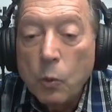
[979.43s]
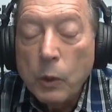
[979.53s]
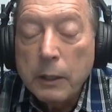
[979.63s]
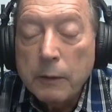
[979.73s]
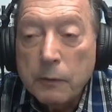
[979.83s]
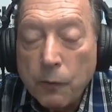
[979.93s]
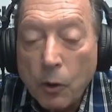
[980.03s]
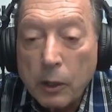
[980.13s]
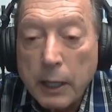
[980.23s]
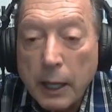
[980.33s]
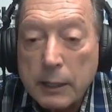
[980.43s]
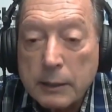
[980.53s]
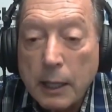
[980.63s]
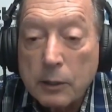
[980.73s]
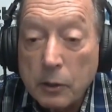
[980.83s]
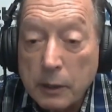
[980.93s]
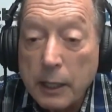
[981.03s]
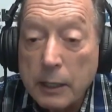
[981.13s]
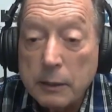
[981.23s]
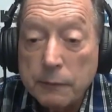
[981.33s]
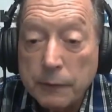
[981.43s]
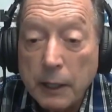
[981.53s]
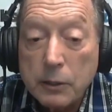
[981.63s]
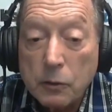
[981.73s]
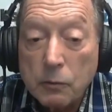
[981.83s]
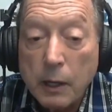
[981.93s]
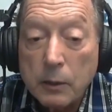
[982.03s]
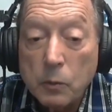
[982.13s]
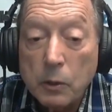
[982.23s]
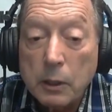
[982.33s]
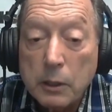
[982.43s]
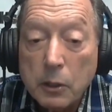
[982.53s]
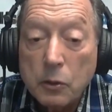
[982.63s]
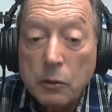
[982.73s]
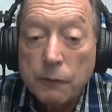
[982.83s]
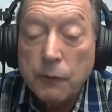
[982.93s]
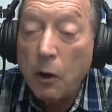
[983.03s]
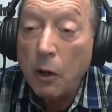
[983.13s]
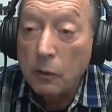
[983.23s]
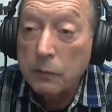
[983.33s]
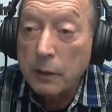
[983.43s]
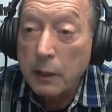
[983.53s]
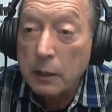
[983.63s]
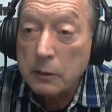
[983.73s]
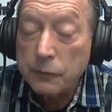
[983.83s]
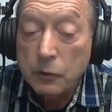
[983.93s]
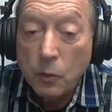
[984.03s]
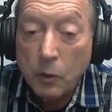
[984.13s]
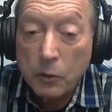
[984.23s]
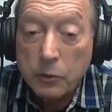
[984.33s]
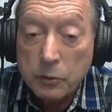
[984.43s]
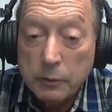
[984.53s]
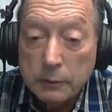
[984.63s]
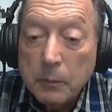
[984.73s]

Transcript: we forecast that today's inflation rate will continue to fall over the next few quarters.